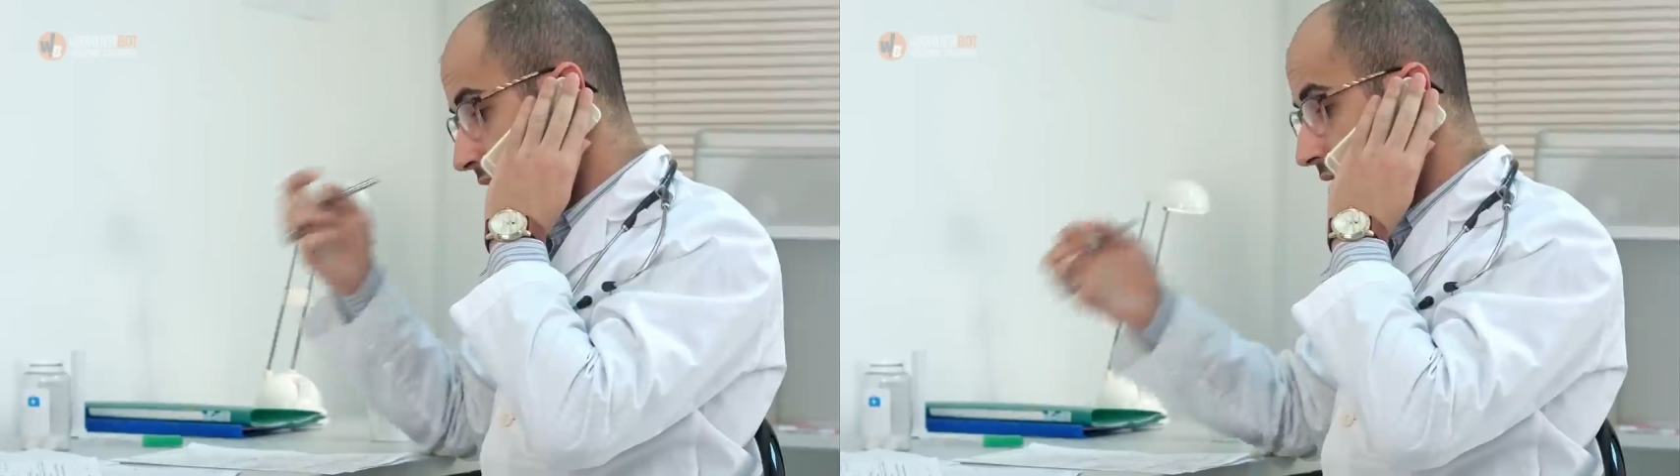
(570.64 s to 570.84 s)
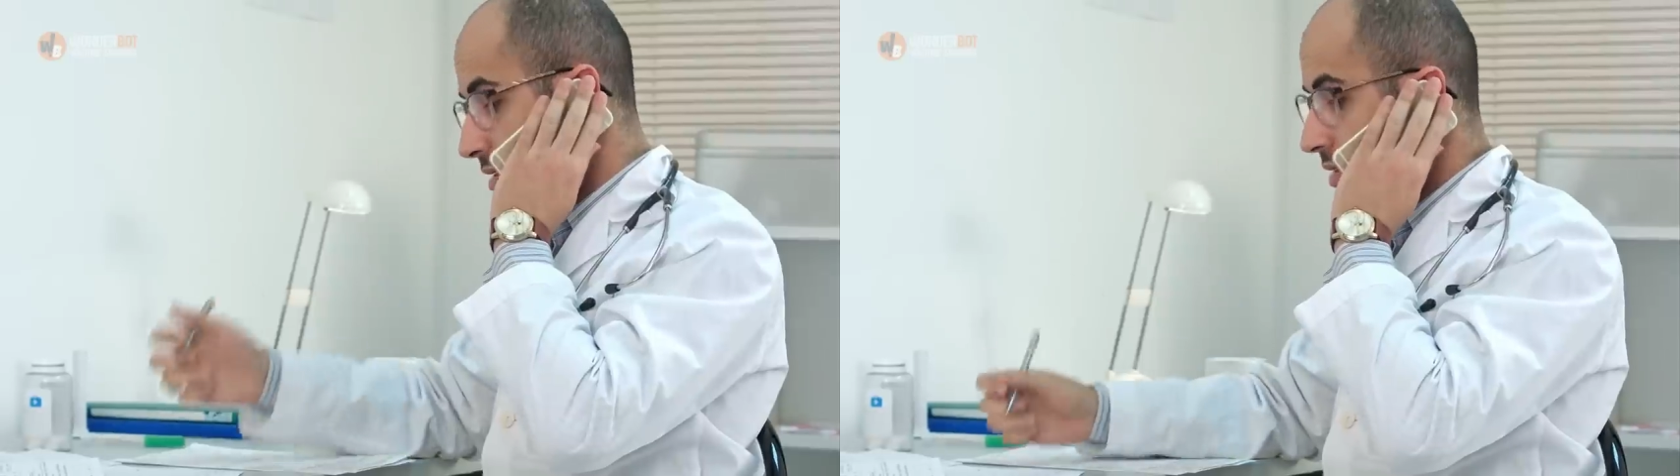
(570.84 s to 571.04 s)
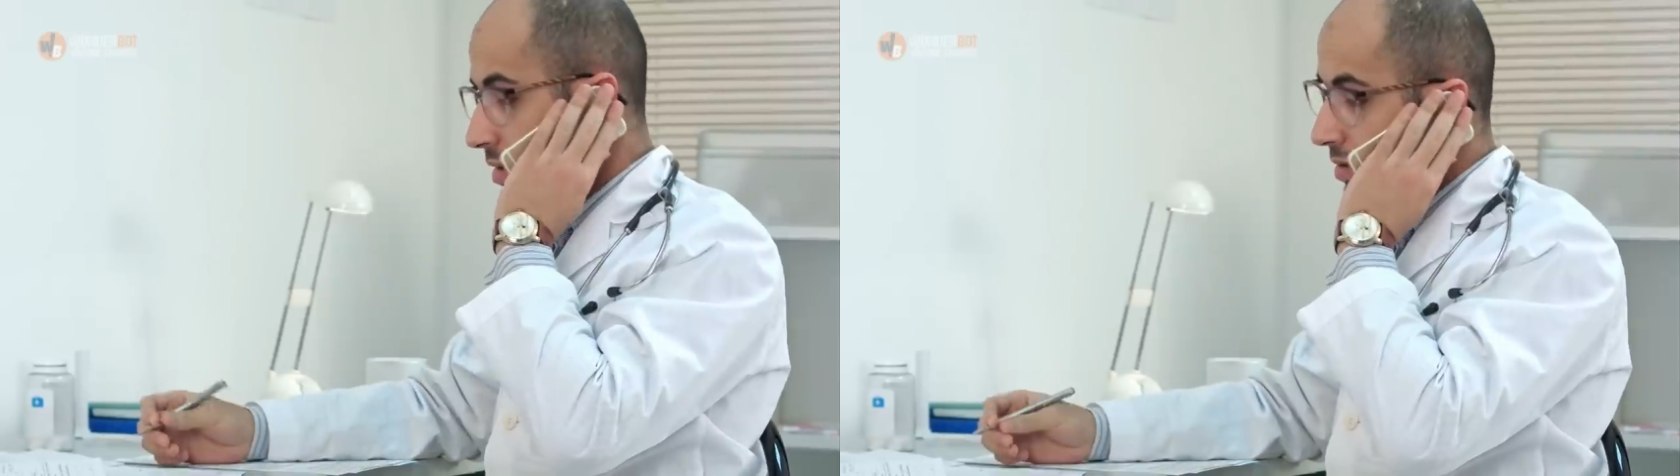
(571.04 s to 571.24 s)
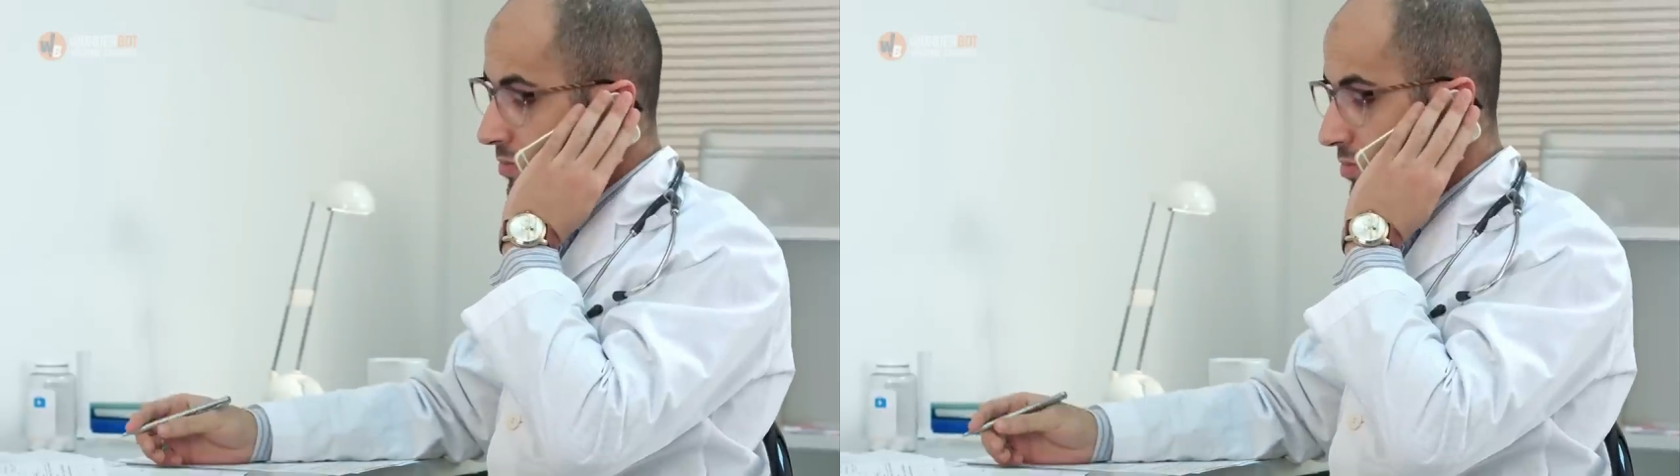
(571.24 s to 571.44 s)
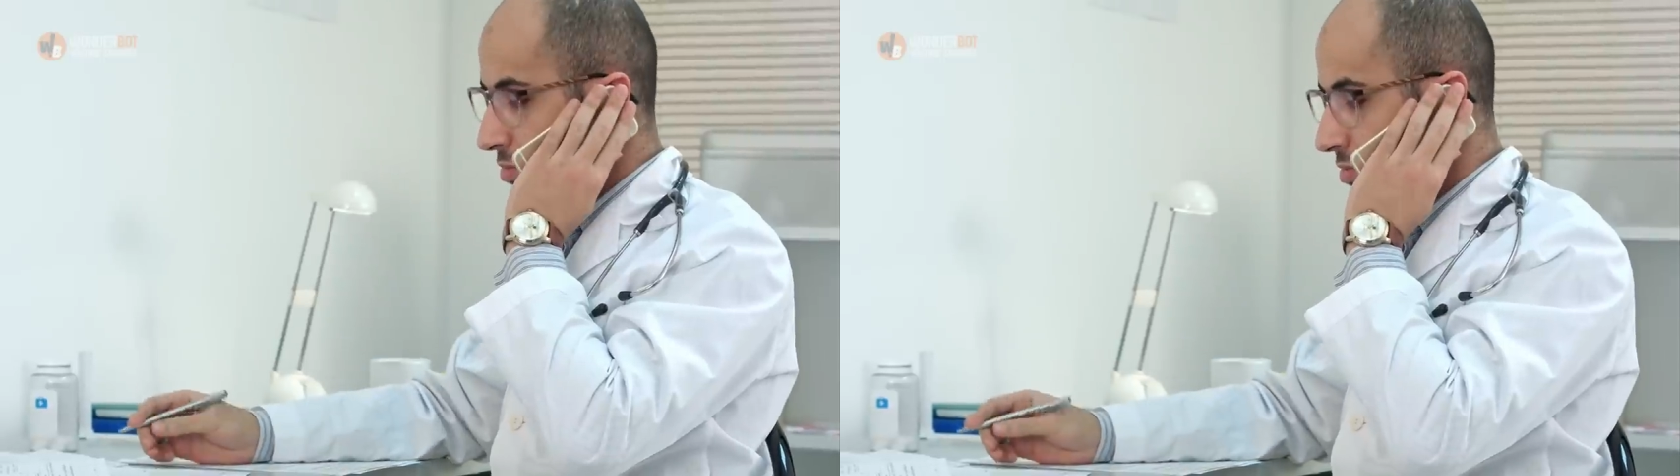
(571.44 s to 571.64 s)
to allow herself
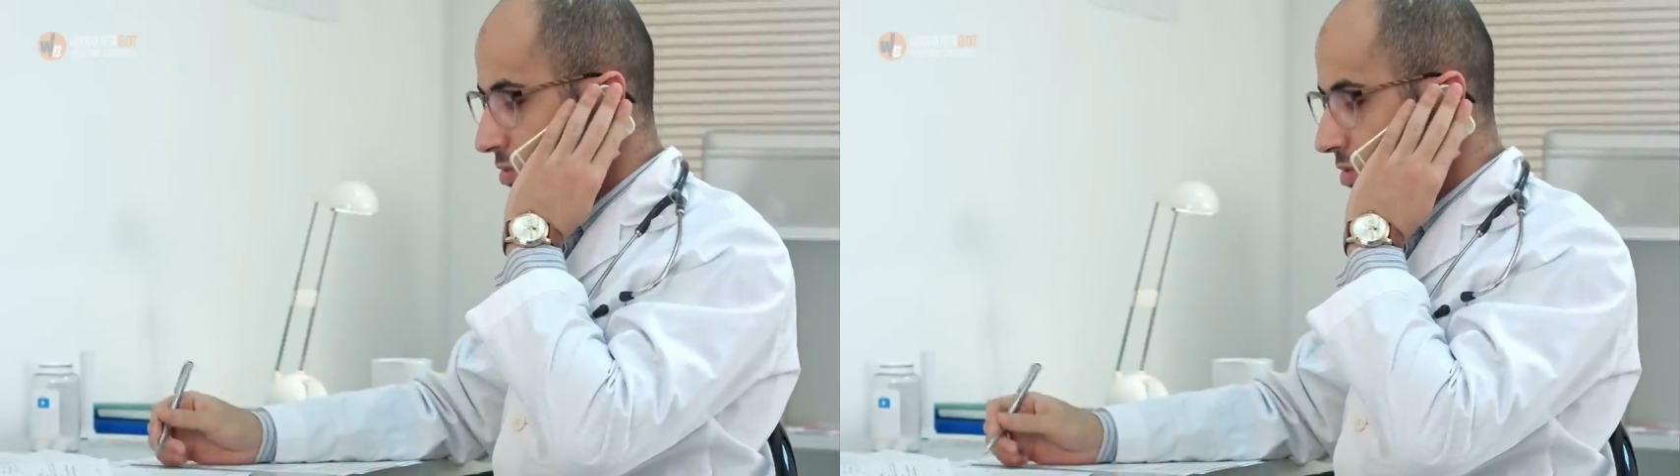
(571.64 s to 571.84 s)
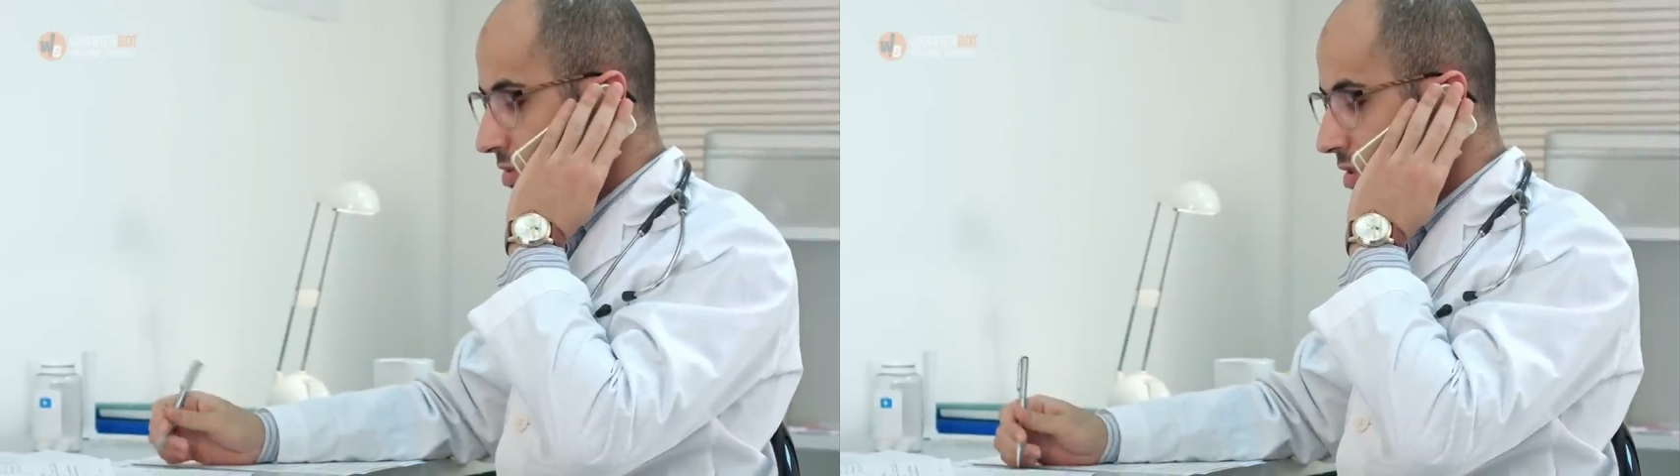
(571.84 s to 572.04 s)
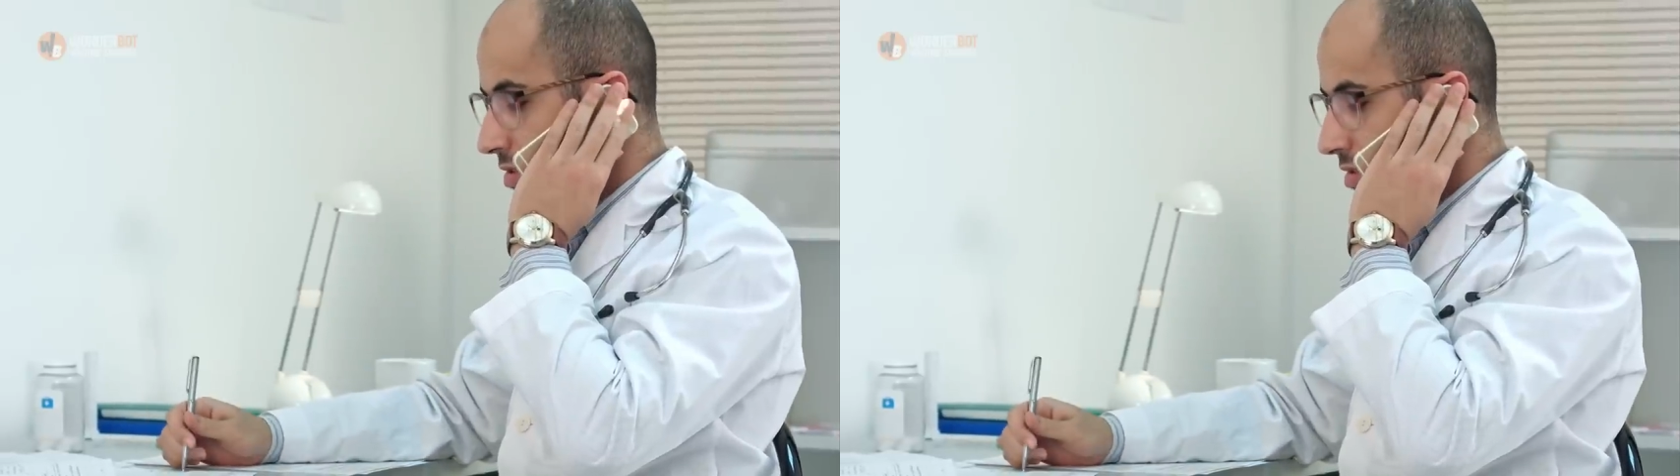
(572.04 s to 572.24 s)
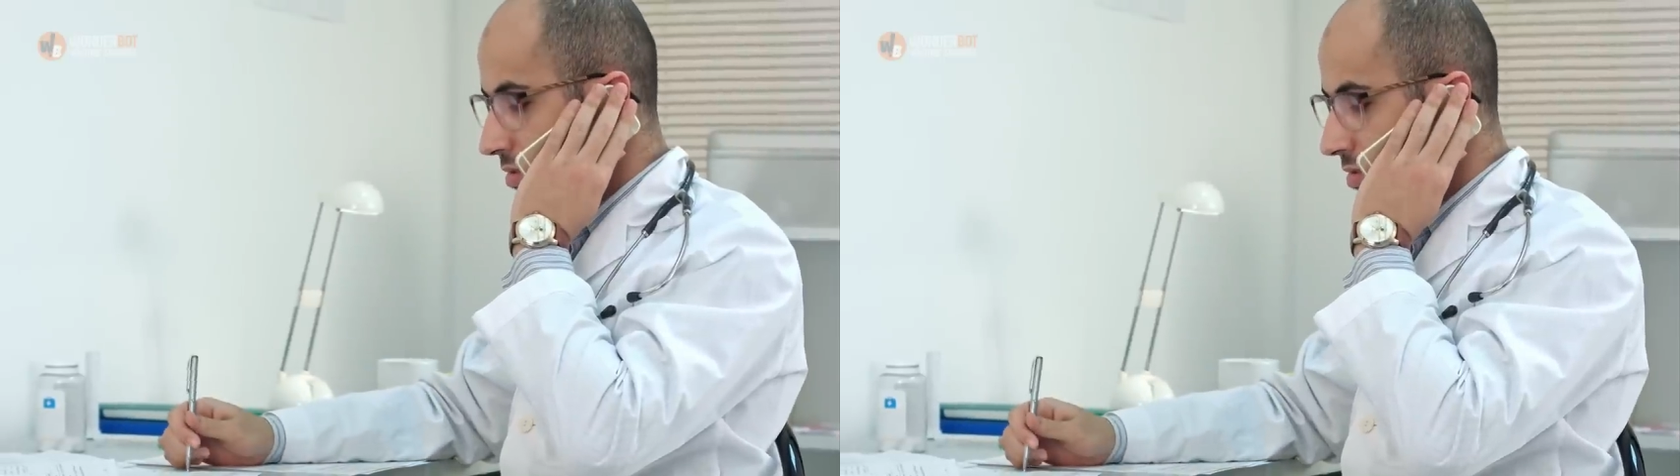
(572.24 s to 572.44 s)
to think of the alternative.